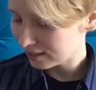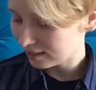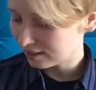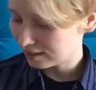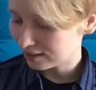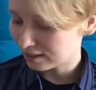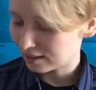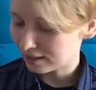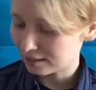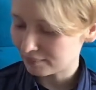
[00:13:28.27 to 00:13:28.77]

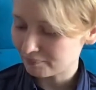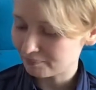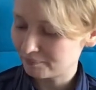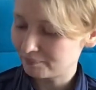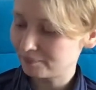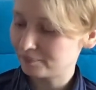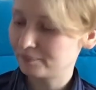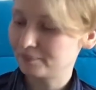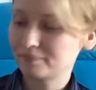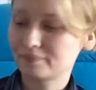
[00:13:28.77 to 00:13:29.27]
uh,
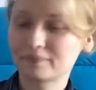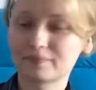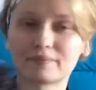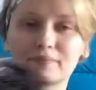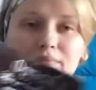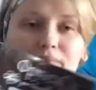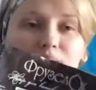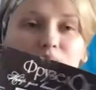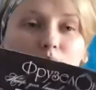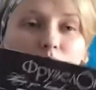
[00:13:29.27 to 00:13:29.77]

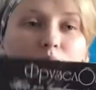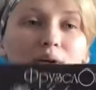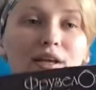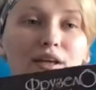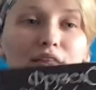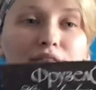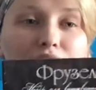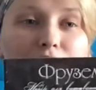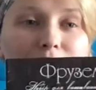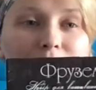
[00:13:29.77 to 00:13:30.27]
the
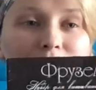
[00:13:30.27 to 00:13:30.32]
wreath